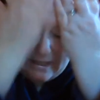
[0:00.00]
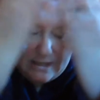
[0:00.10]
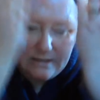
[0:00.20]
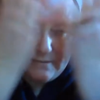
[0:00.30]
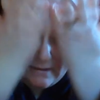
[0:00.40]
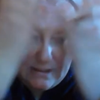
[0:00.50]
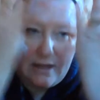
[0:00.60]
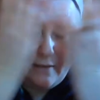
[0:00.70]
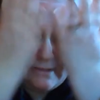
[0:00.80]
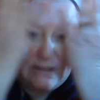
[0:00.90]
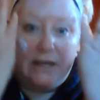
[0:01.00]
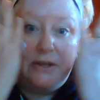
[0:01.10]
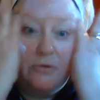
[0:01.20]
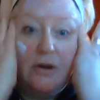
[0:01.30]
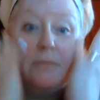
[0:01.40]
smells like almost like a
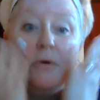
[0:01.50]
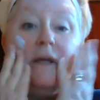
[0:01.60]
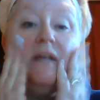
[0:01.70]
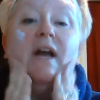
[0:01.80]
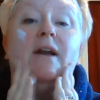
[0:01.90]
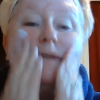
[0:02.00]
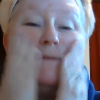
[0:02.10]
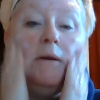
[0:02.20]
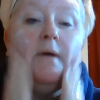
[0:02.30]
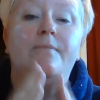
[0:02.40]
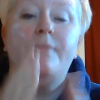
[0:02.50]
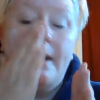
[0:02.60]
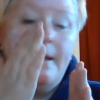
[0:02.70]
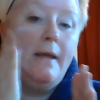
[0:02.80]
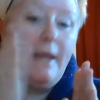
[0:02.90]
cucumbery kind of smell.
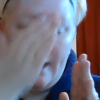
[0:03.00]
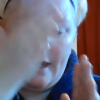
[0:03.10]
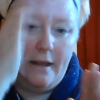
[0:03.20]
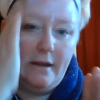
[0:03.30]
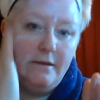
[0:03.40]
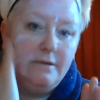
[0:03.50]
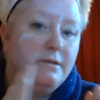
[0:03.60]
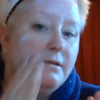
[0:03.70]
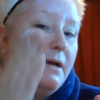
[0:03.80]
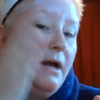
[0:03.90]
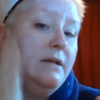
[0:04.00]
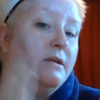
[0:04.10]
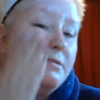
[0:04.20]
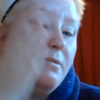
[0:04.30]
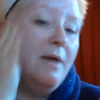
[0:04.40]
And I
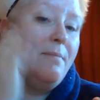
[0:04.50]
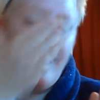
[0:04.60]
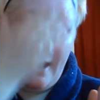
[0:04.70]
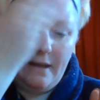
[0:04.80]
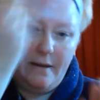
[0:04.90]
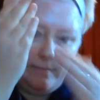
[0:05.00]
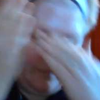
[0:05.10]
just wipe that in.